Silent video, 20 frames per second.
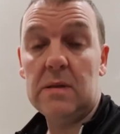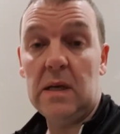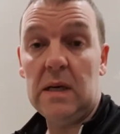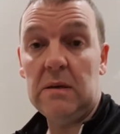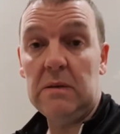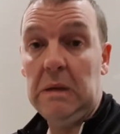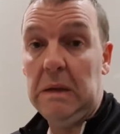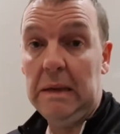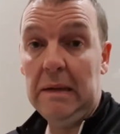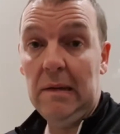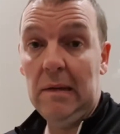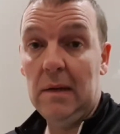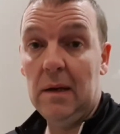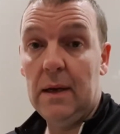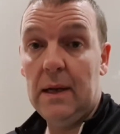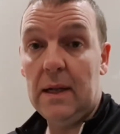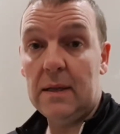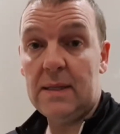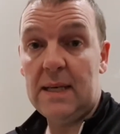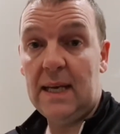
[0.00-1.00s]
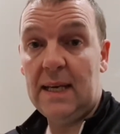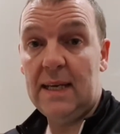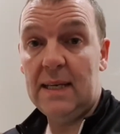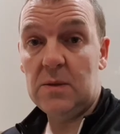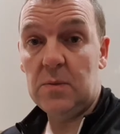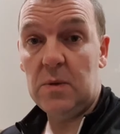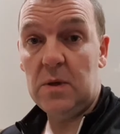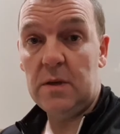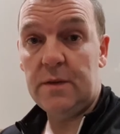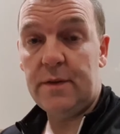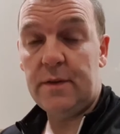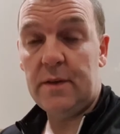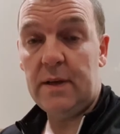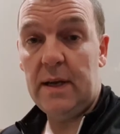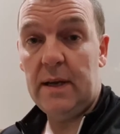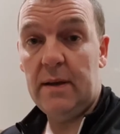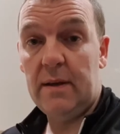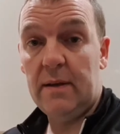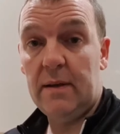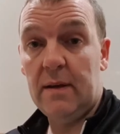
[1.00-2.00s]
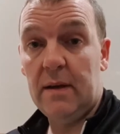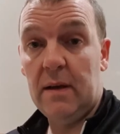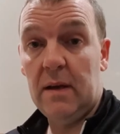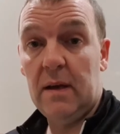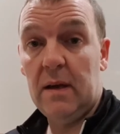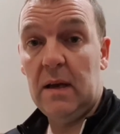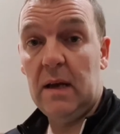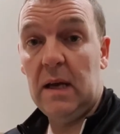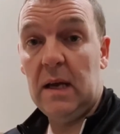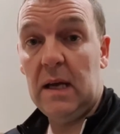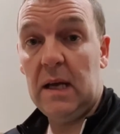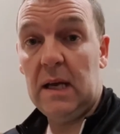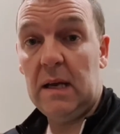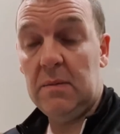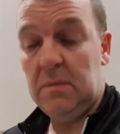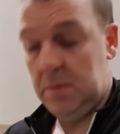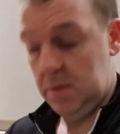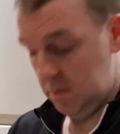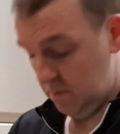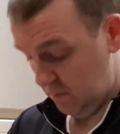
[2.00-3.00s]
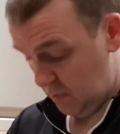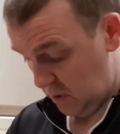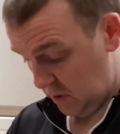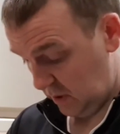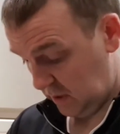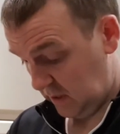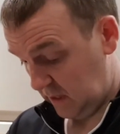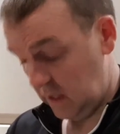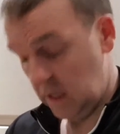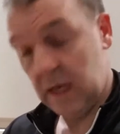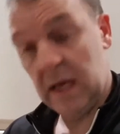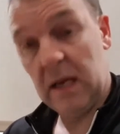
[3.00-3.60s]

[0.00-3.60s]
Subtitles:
So I'll take his word for it. But